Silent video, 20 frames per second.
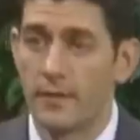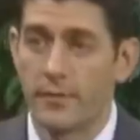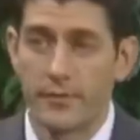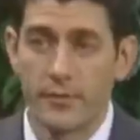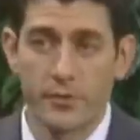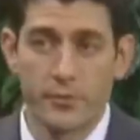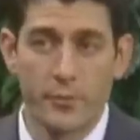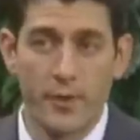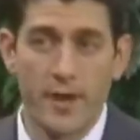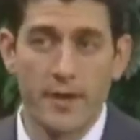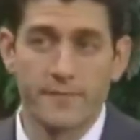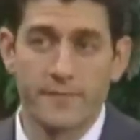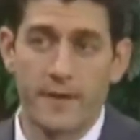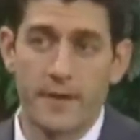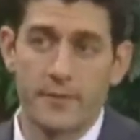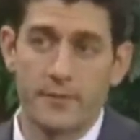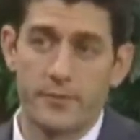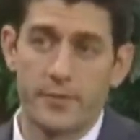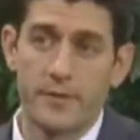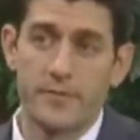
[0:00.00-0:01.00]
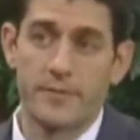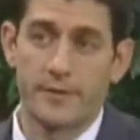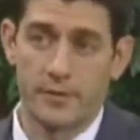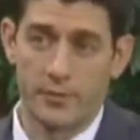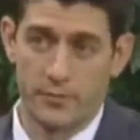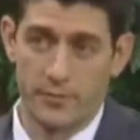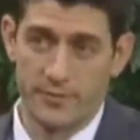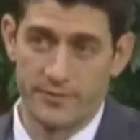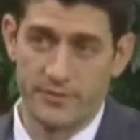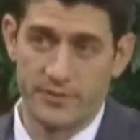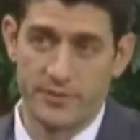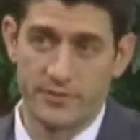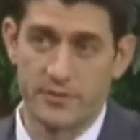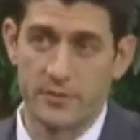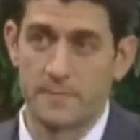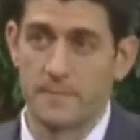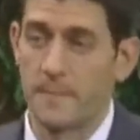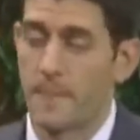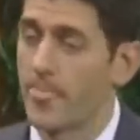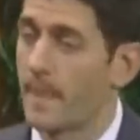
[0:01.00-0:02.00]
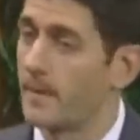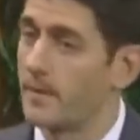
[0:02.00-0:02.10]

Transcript: they're grandfathered in the current system.